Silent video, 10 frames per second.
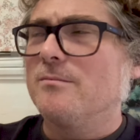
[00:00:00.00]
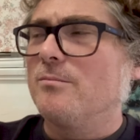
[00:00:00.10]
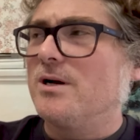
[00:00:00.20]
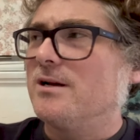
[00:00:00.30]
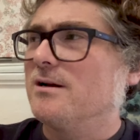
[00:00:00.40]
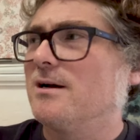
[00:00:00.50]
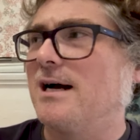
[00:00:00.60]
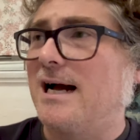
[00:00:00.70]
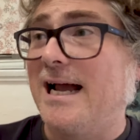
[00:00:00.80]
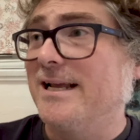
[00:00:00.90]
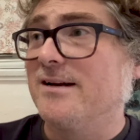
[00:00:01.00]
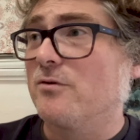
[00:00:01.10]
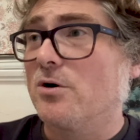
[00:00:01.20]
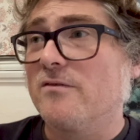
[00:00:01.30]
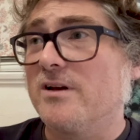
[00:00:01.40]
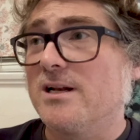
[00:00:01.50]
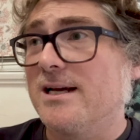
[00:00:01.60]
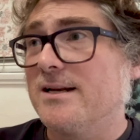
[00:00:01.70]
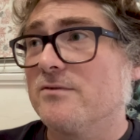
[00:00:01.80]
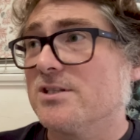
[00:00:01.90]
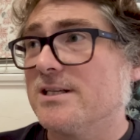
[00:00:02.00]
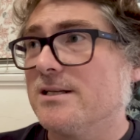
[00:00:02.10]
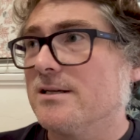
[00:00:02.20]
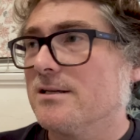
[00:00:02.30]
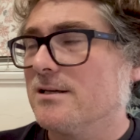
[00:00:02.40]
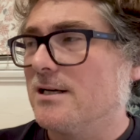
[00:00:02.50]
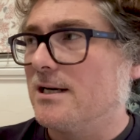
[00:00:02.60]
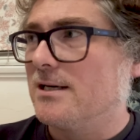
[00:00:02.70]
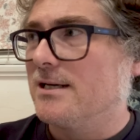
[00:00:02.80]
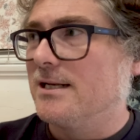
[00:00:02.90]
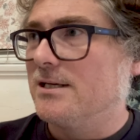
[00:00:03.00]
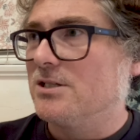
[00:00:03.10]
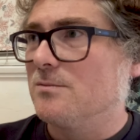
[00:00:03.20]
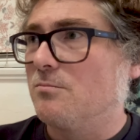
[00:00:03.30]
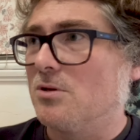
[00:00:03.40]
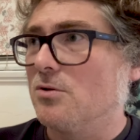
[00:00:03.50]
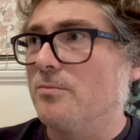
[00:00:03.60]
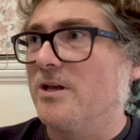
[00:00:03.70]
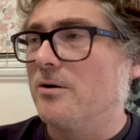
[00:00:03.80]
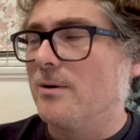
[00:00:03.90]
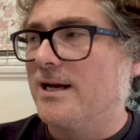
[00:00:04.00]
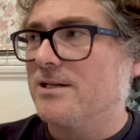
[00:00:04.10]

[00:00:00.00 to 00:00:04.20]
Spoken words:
but I had never heard of it and I had never seen it, and it just blew me away.